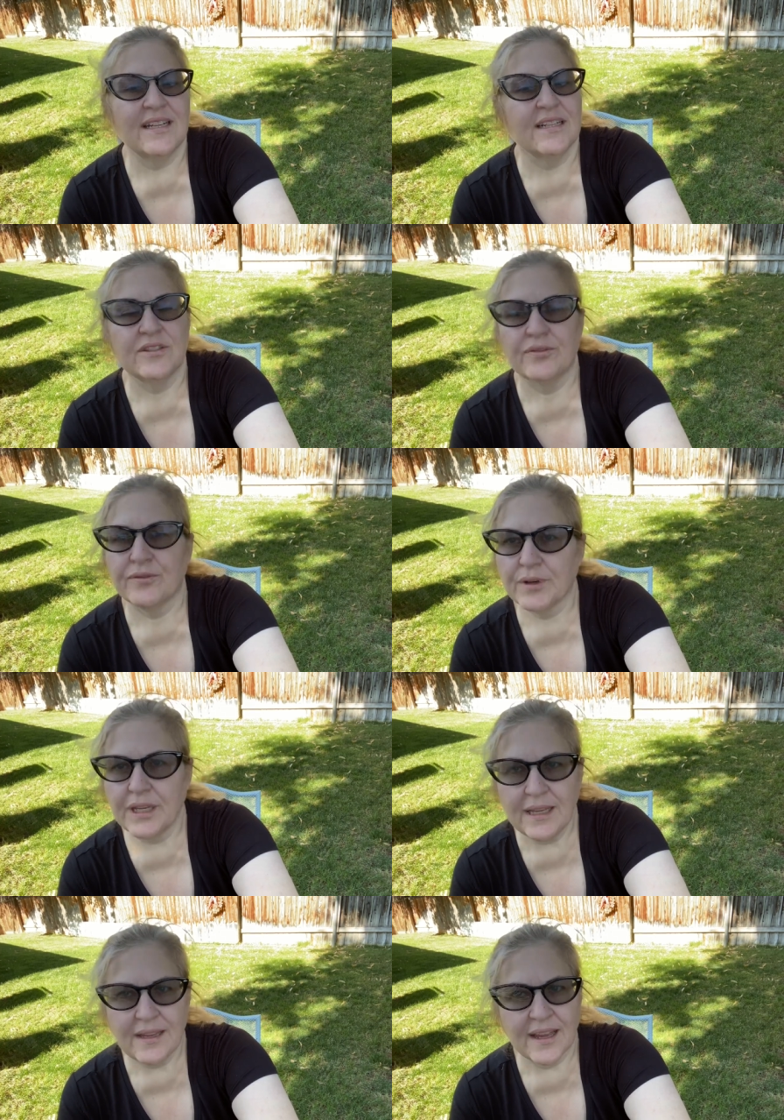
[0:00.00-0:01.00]
It's
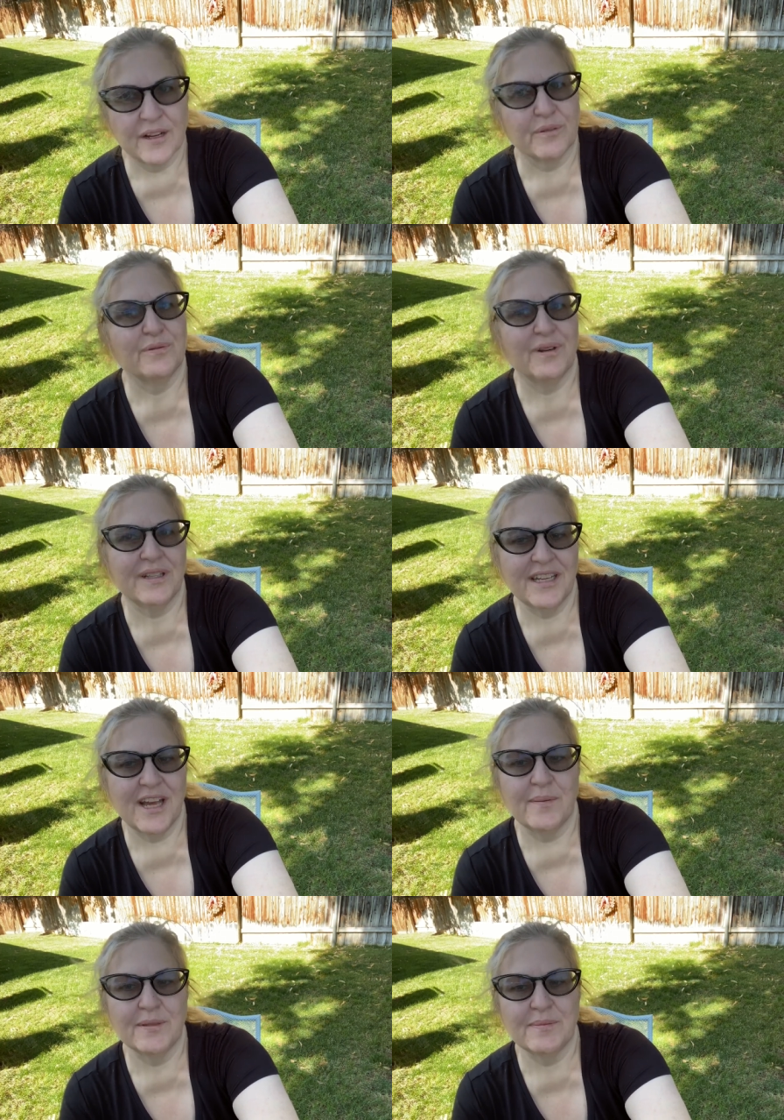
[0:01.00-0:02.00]
free and it really
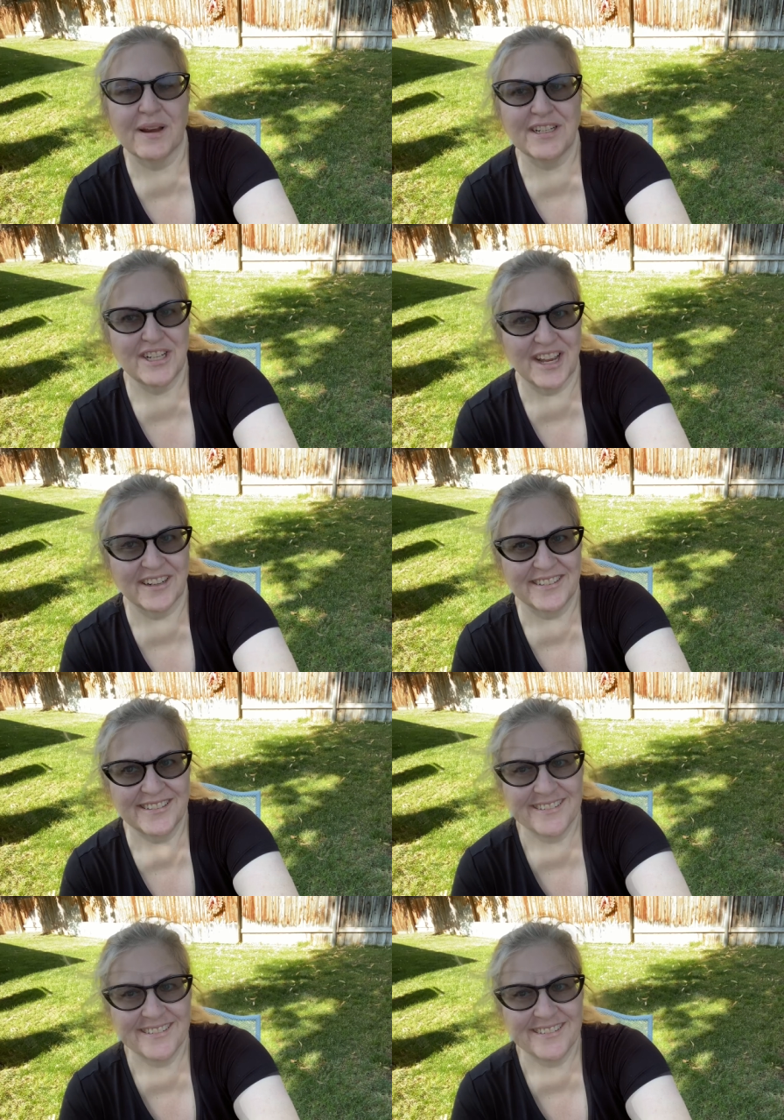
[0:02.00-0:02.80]
helps my channel.